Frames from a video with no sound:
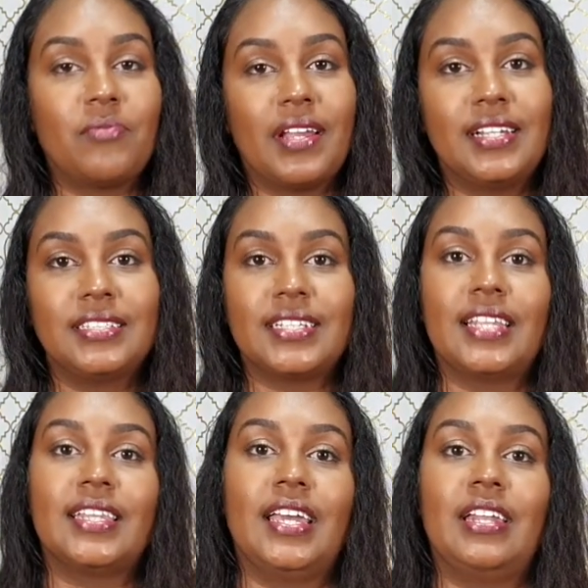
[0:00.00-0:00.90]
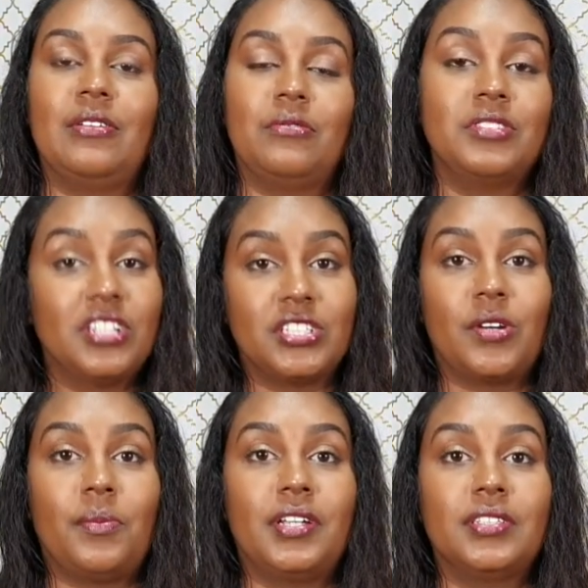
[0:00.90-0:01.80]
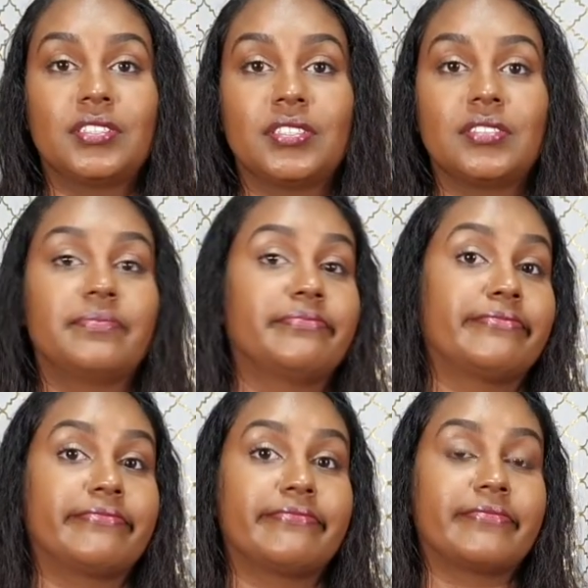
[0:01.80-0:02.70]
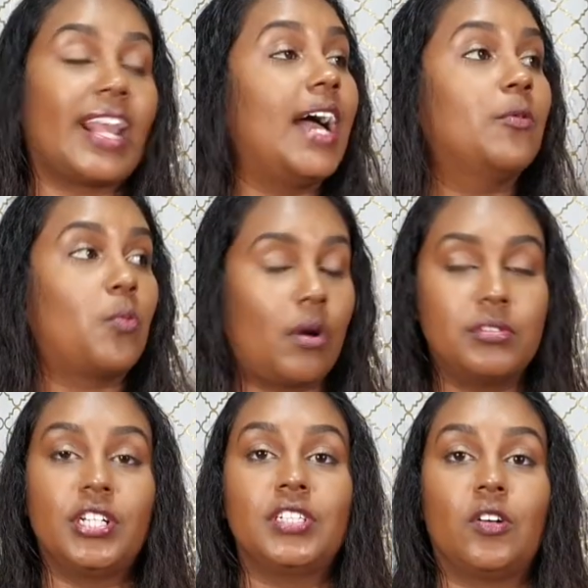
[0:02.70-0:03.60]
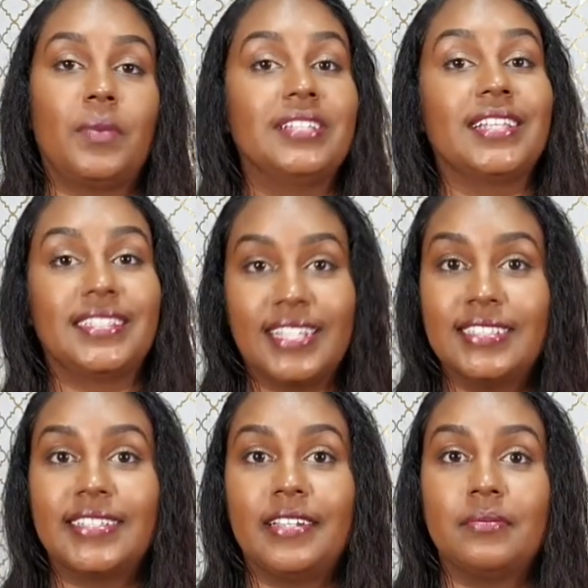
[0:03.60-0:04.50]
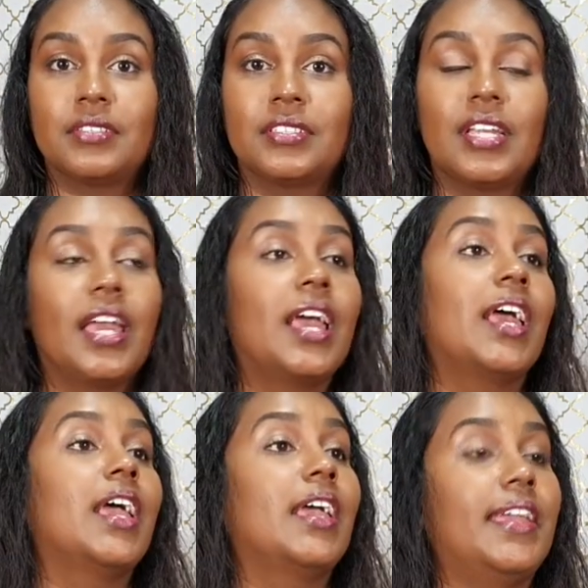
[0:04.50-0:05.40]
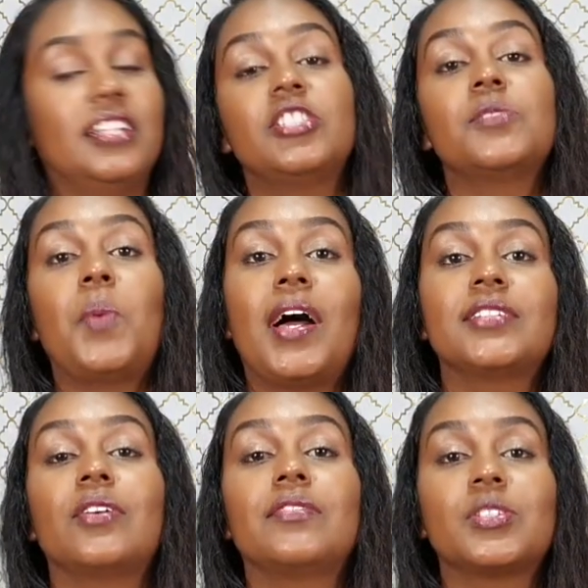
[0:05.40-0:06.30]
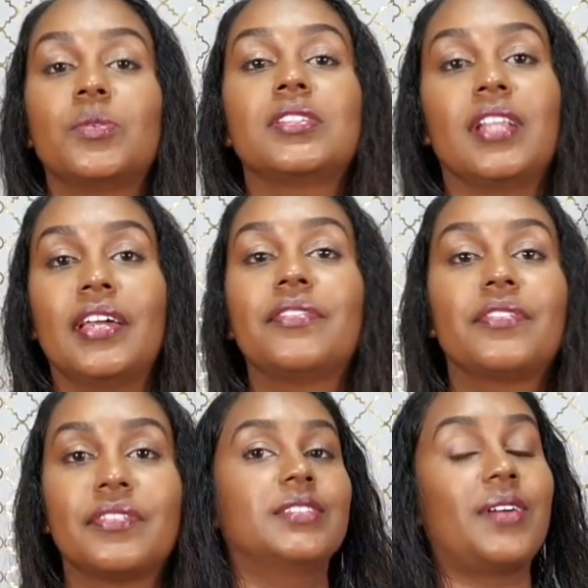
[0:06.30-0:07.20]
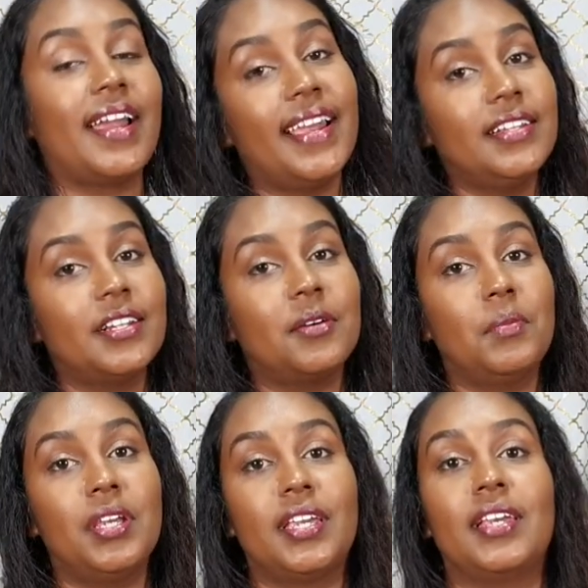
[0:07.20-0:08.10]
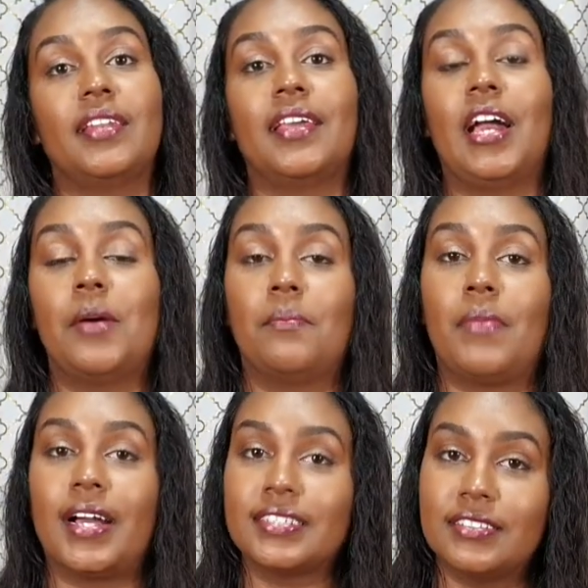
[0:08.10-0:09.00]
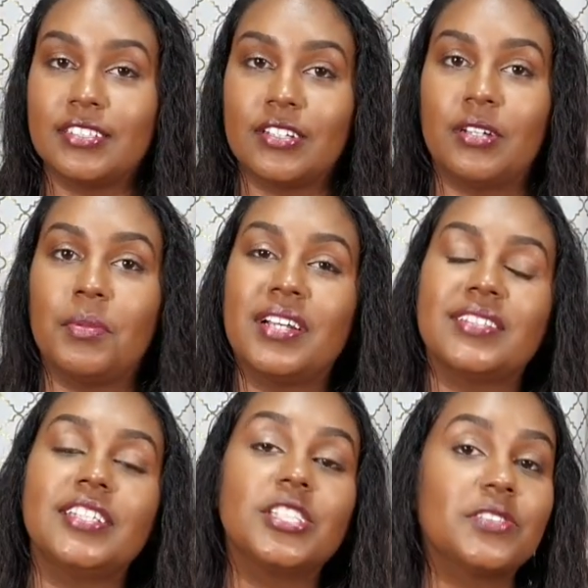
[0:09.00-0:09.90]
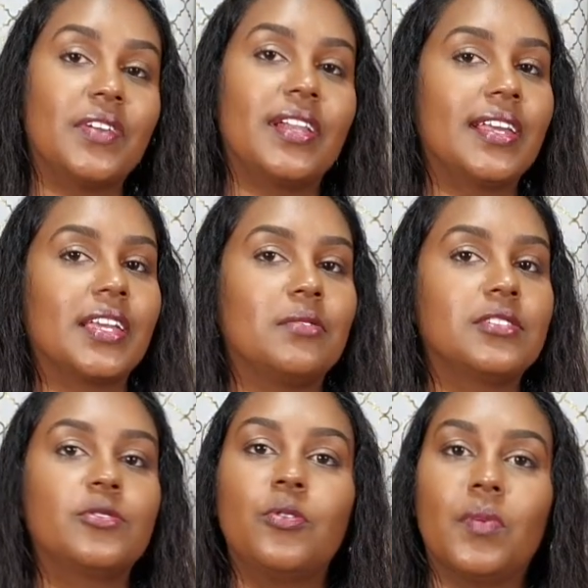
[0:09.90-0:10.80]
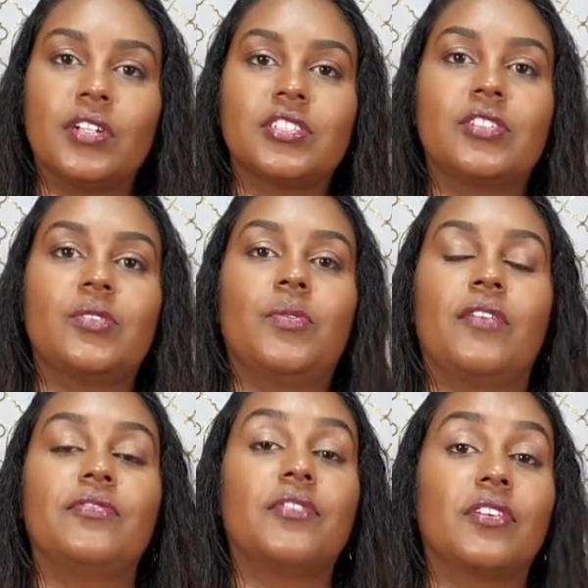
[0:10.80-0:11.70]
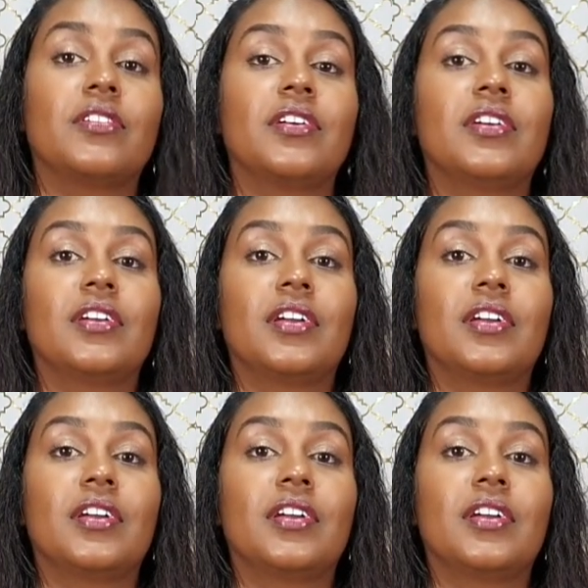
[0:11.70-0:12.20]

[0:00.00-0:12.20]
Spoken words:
plans and then we change our minds. And we probably change our minds like 10 times. It is just part of a sewer's life. So I ended up making a maxi skirt because I just felt like it was too much to do a full